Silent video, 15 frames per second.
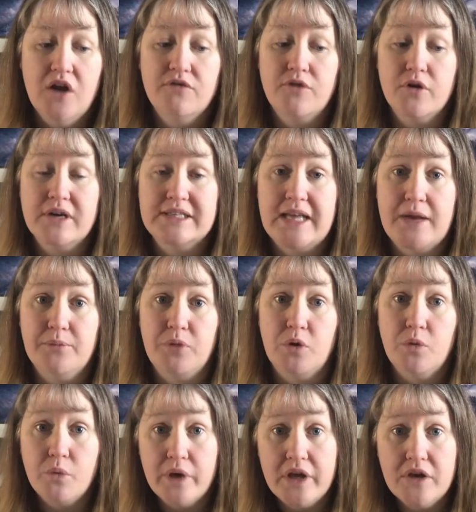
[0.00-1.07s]
For
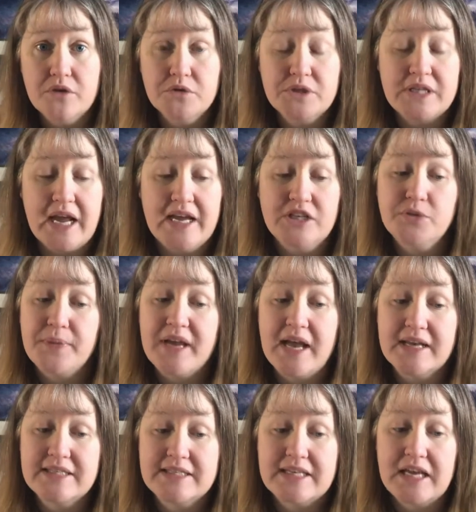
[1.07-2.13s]
example, we used
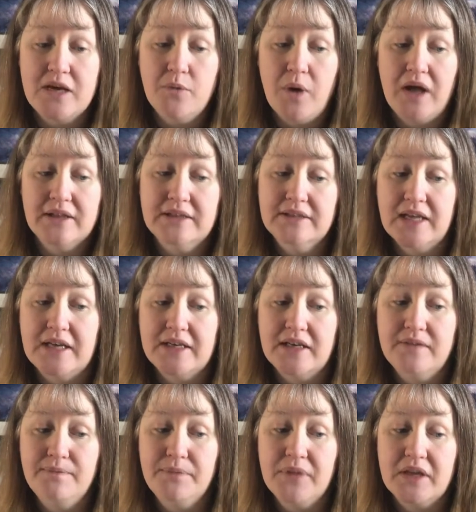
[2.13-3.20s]
HBSC while in
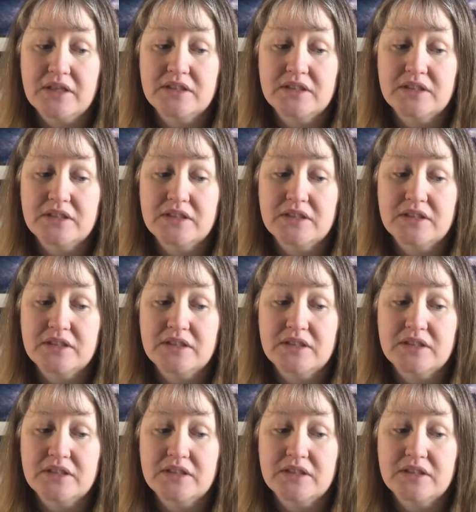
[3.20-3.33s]
London,